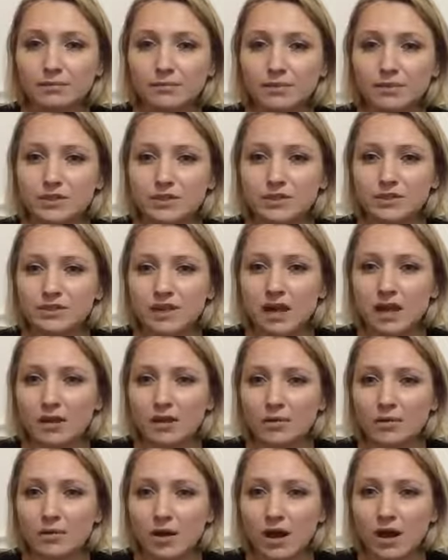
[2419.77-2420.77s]
which is
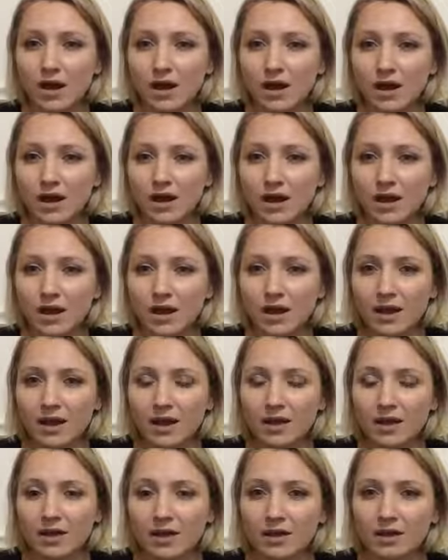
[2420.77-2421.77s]
kind of why
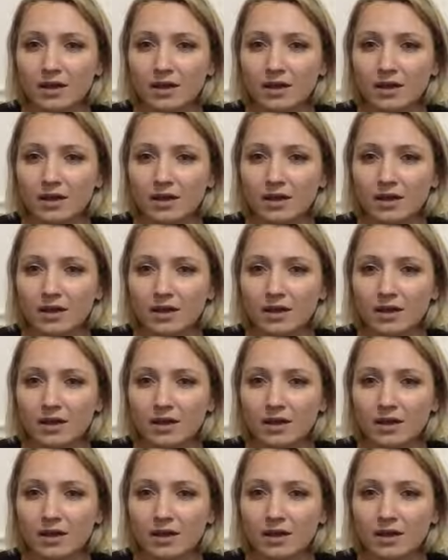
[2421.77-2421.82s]
I